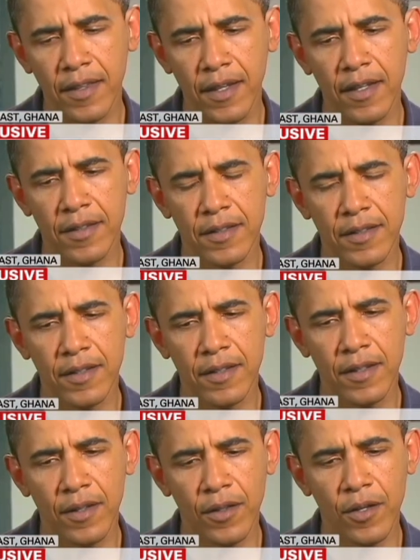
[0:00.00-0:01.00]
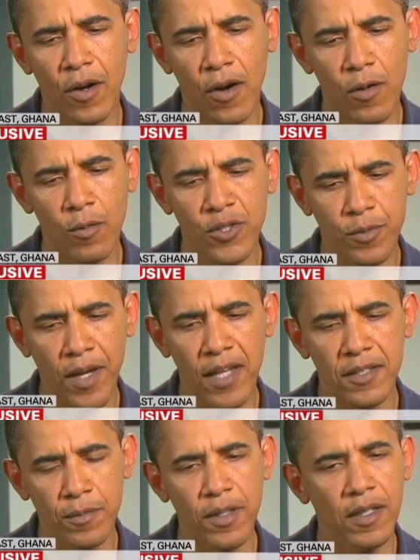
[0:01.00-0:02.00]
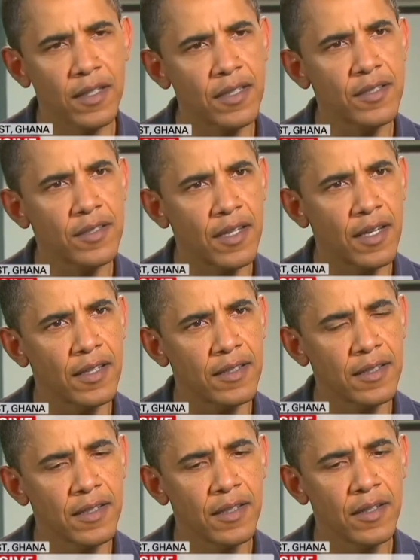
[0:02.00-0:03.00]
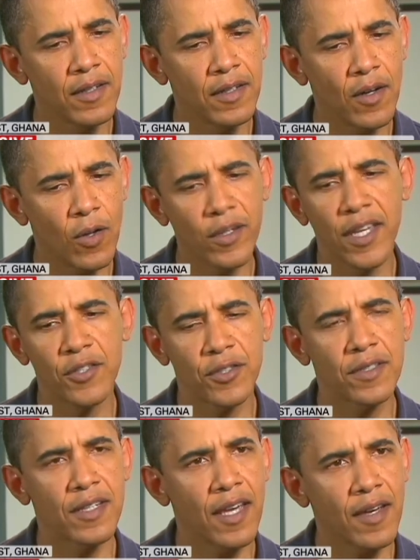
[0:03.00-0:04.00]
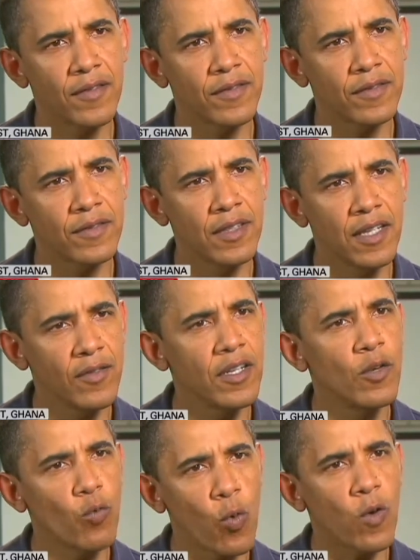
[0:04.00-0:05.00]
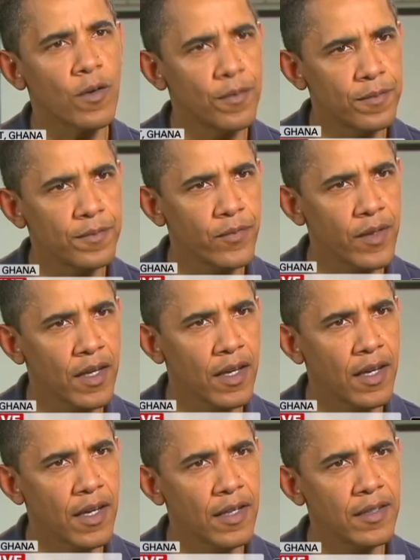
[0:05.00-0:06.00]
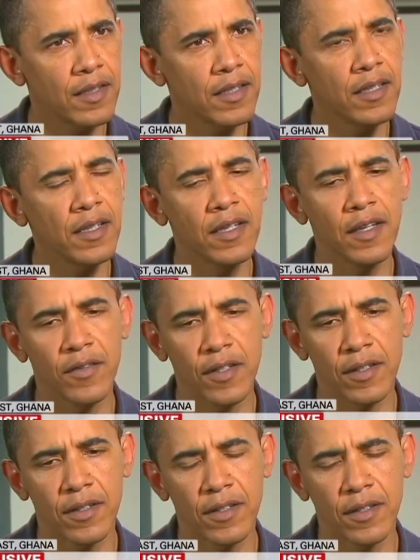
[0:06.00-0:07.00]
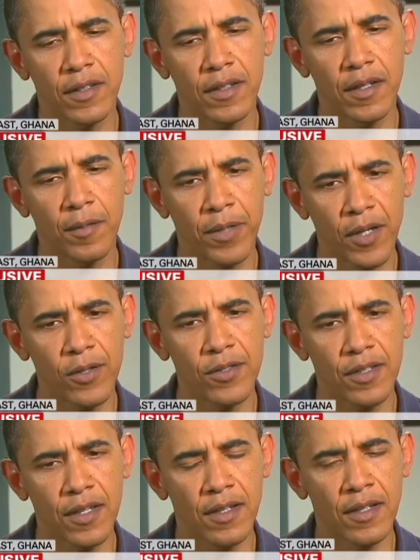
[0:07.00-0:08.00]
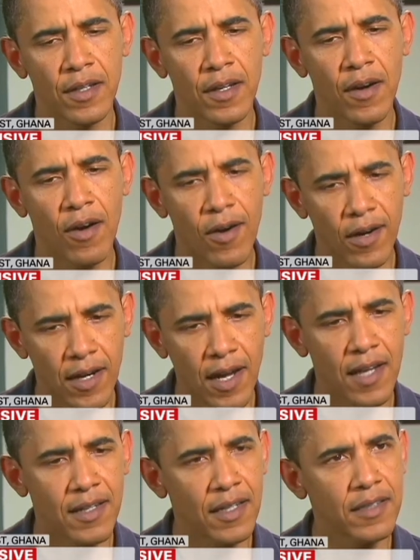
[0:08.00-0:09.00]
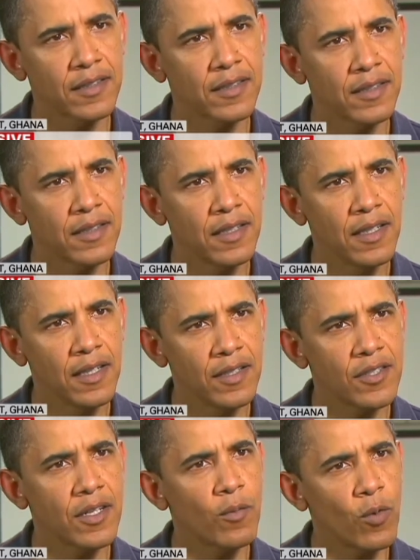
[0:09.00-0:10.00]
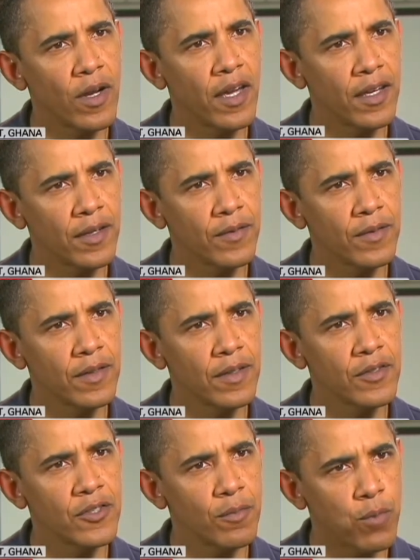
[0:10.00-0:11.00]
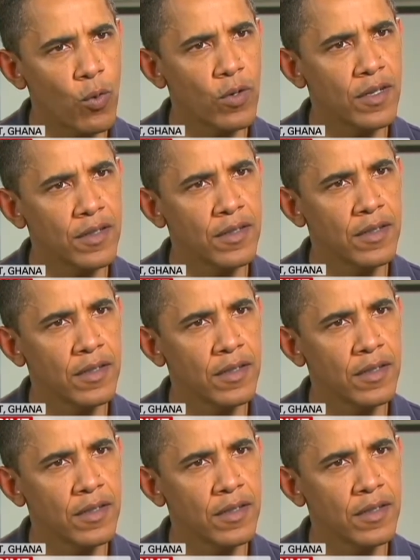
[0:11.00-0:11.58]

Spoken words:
that there are responsibilities that all nations have, even in war. And if it appears that our conduct in some way supported